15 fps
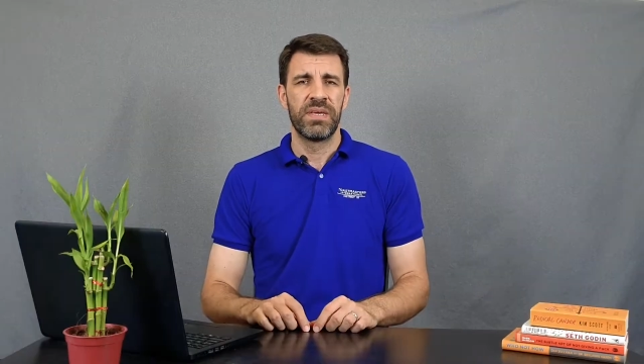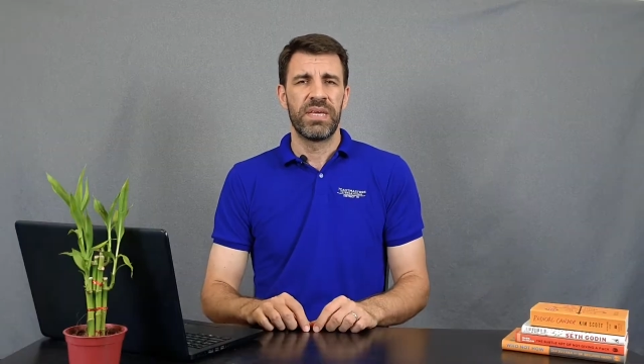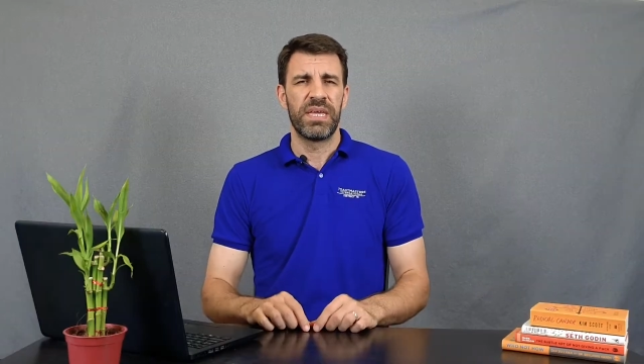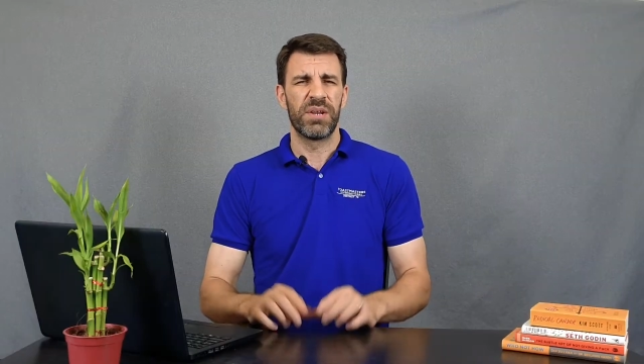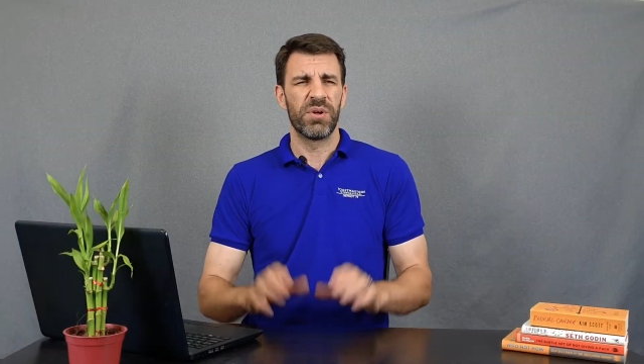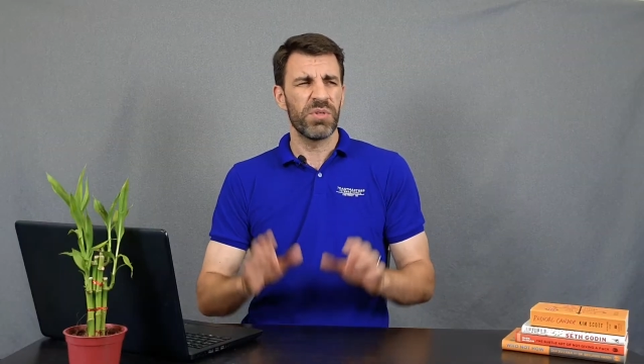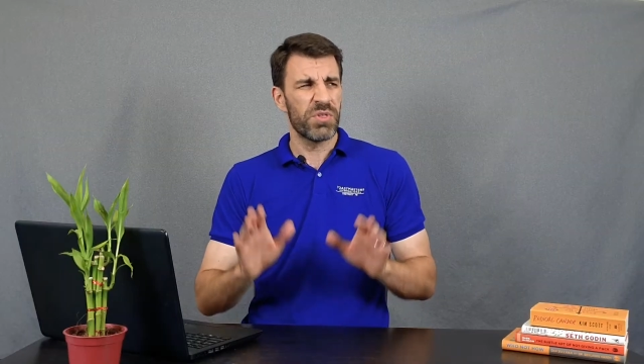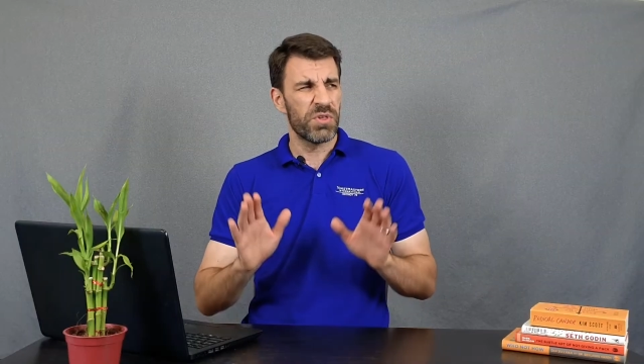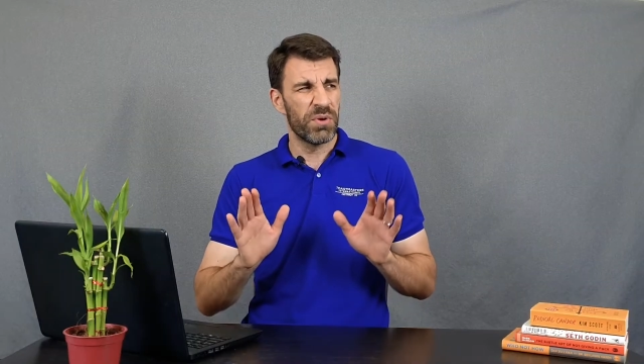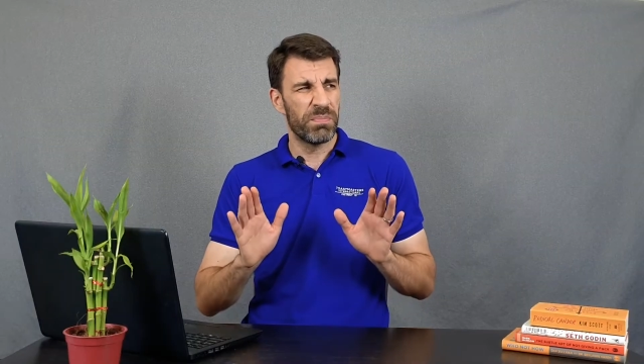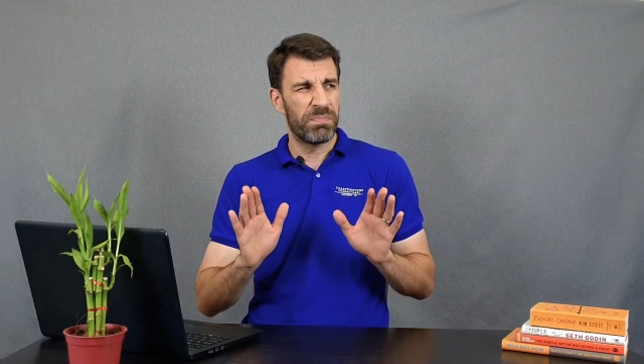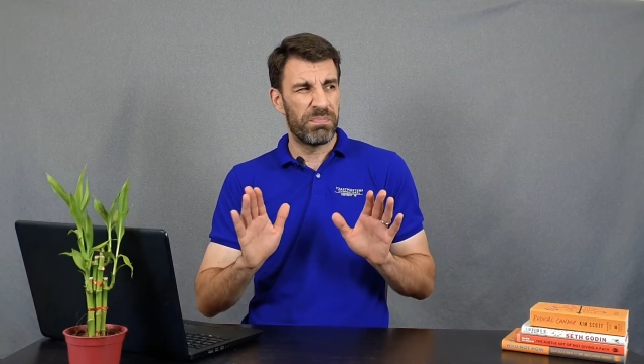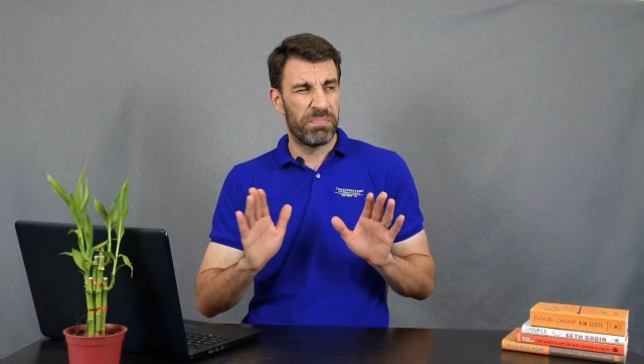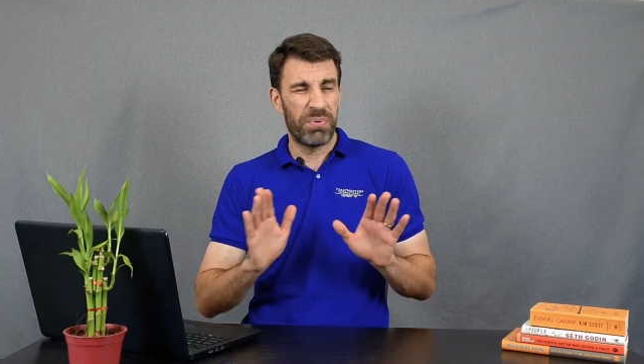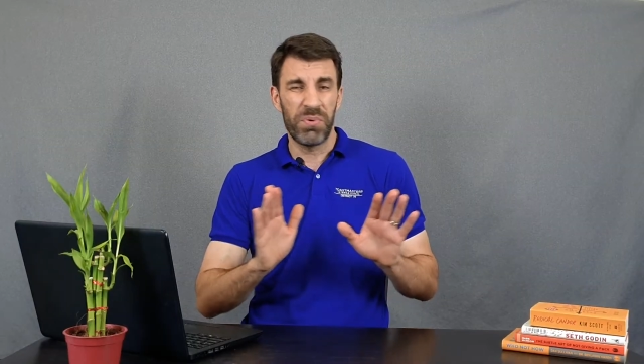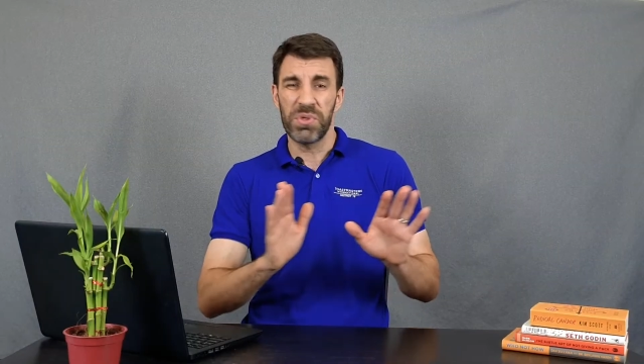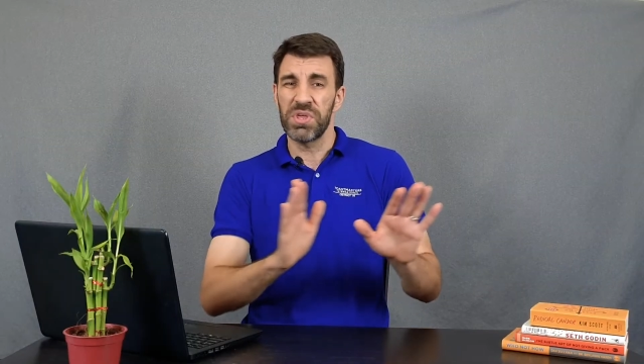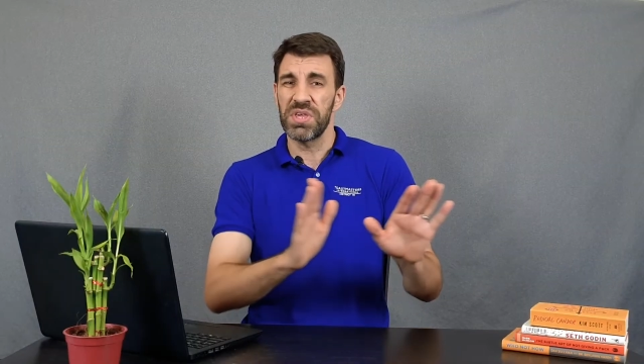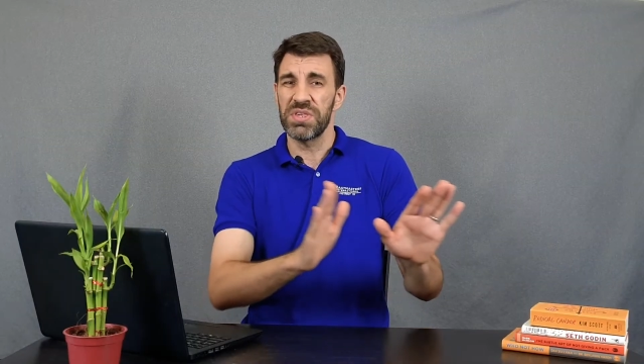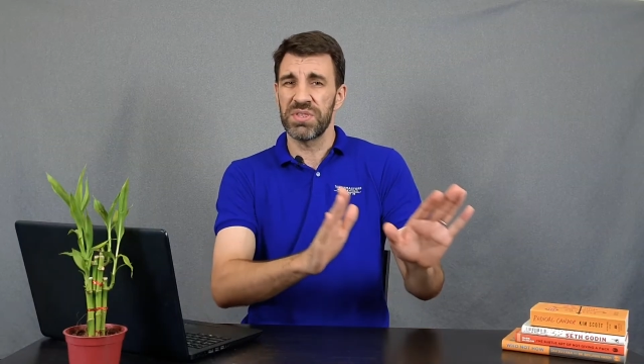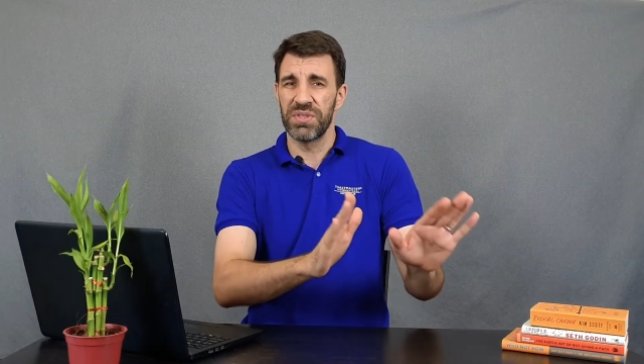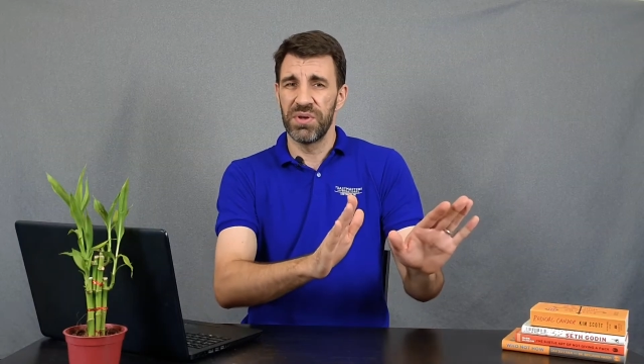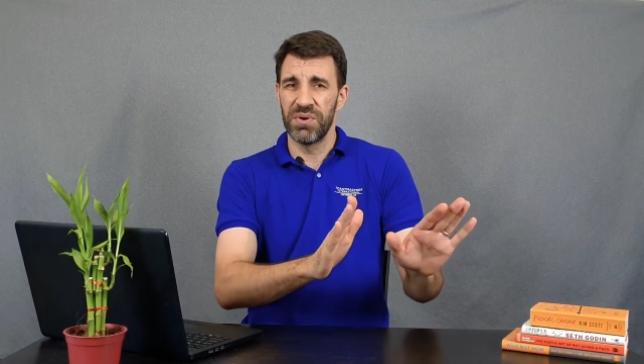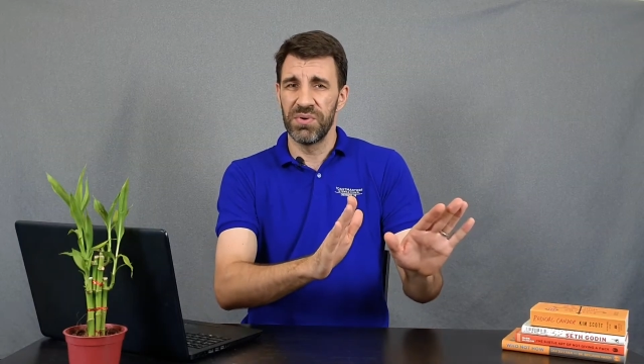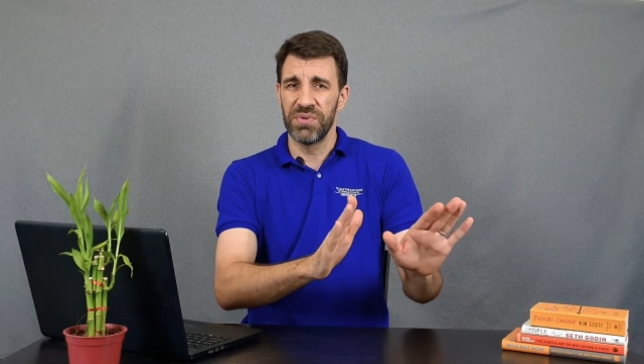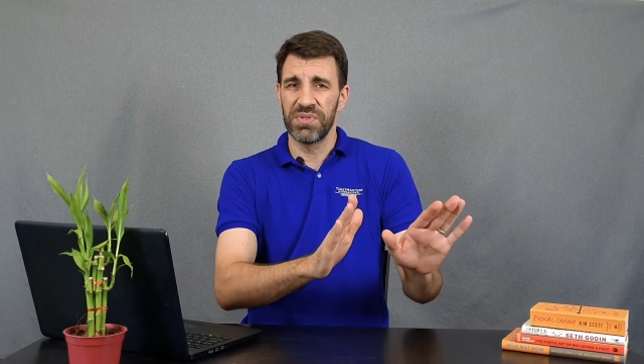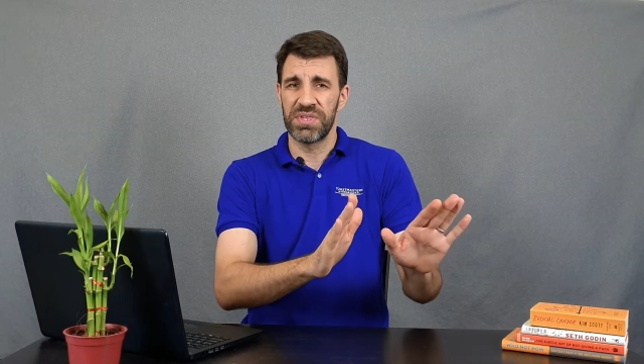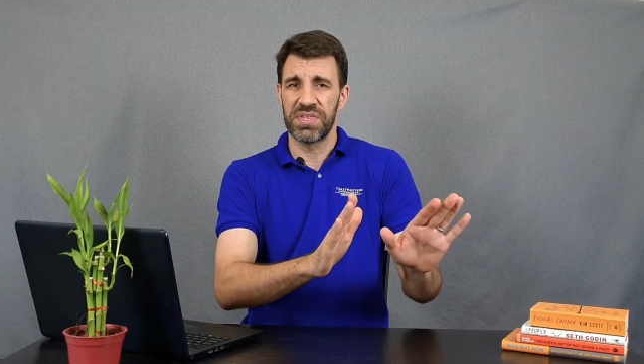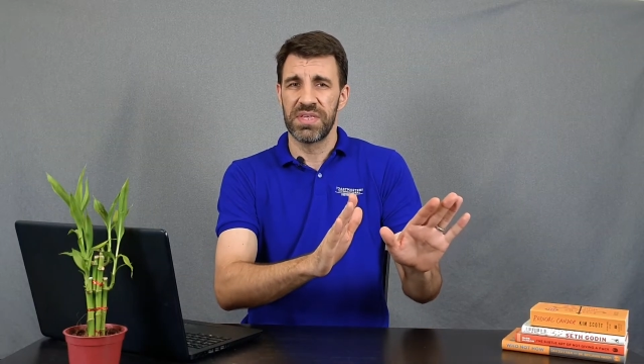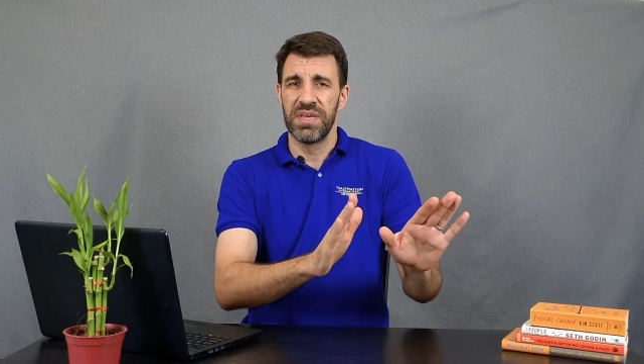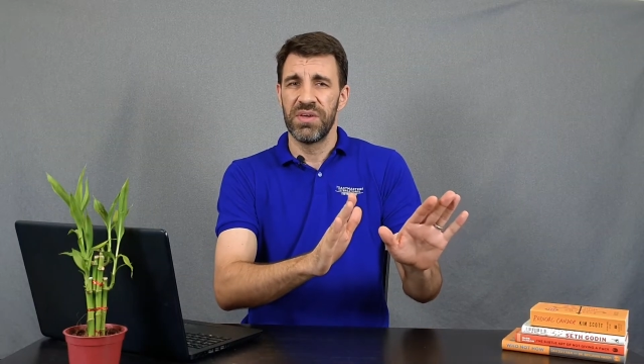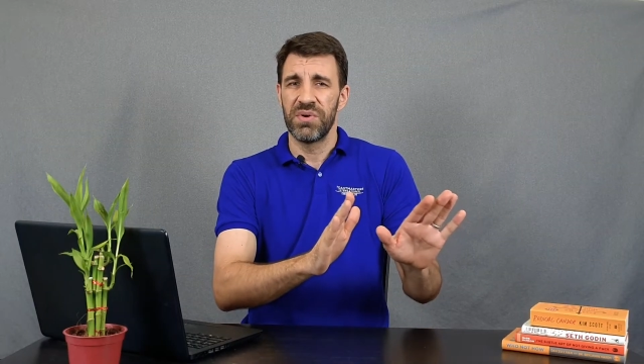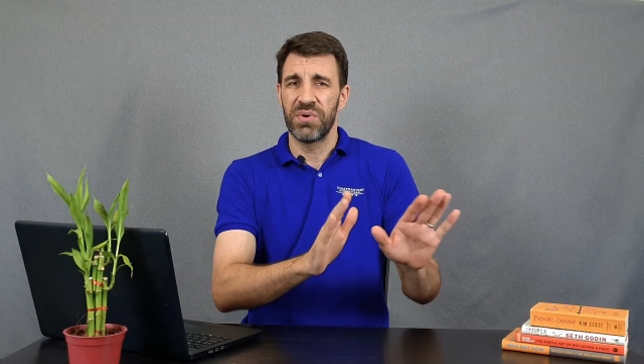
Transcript: It also pushes those